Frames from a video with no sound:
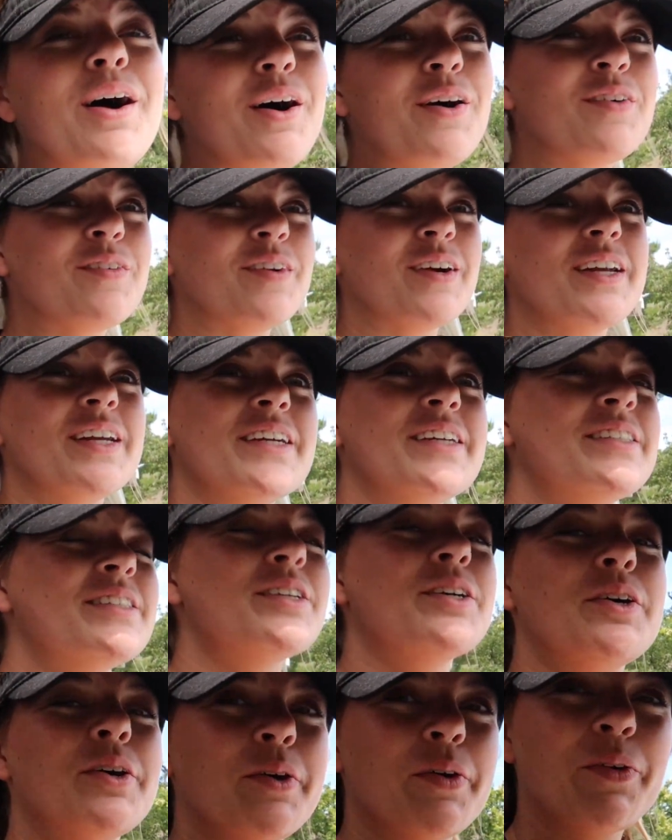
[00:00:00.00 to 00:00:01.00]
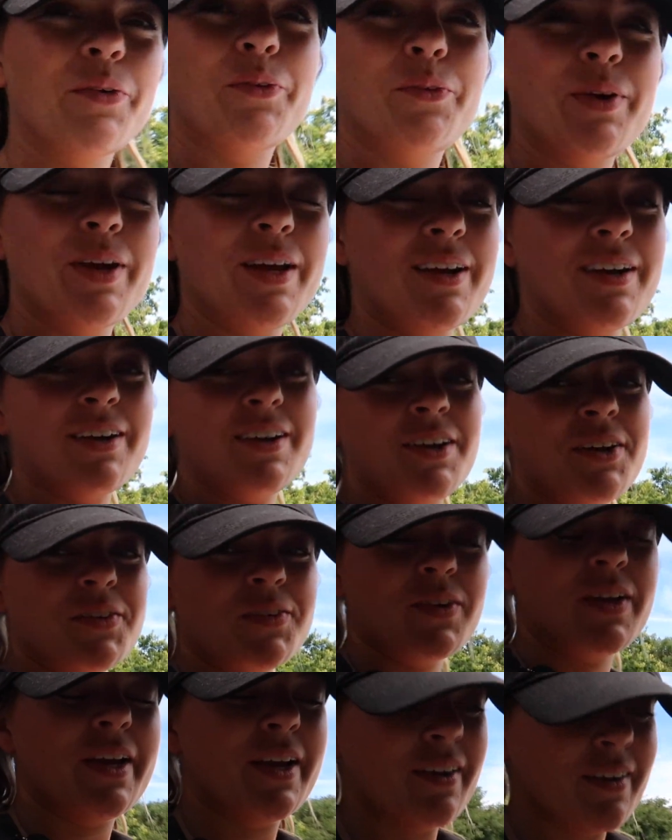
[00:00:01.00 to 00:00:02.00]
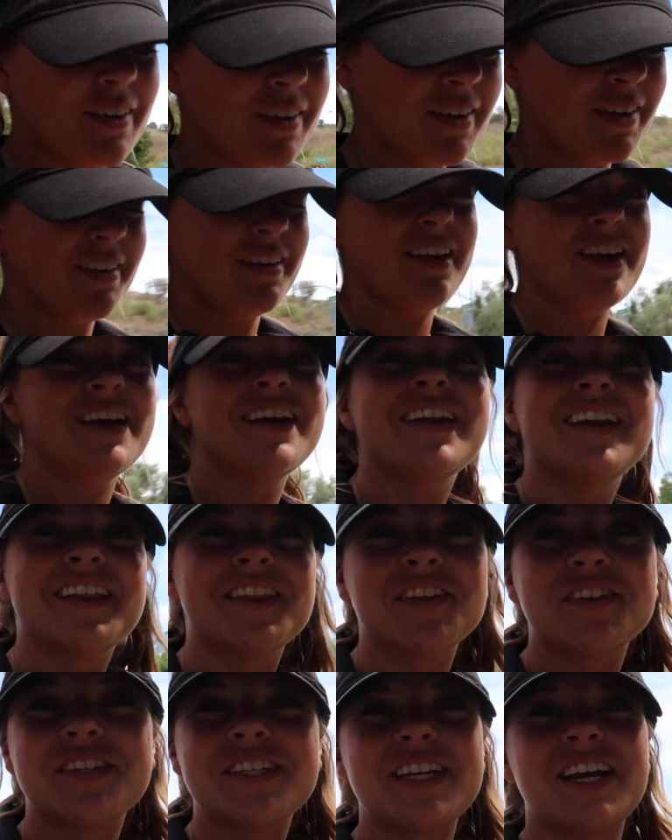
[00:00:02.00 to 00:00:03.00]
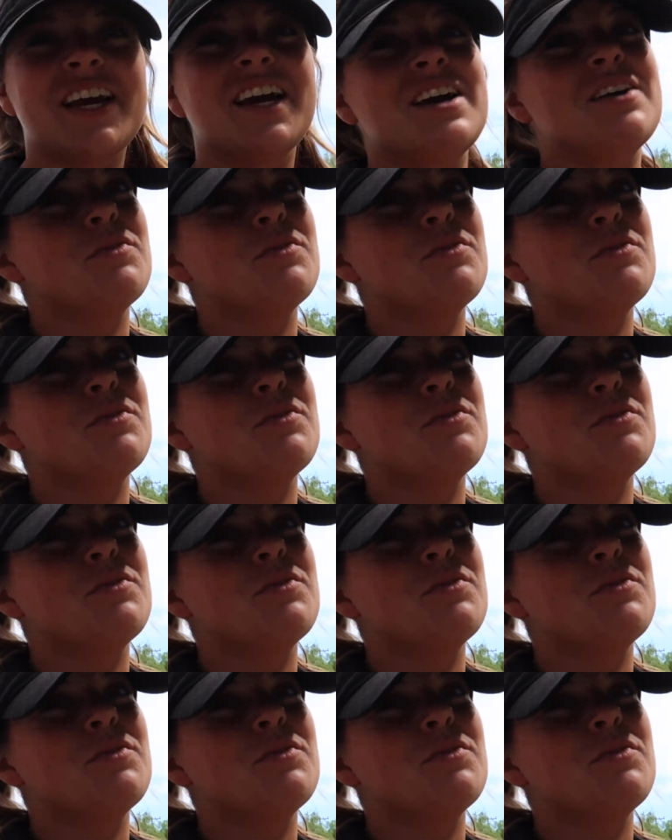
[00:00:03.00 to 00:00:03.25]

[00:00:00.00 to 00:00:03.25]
Alrighty, so we are going on another day of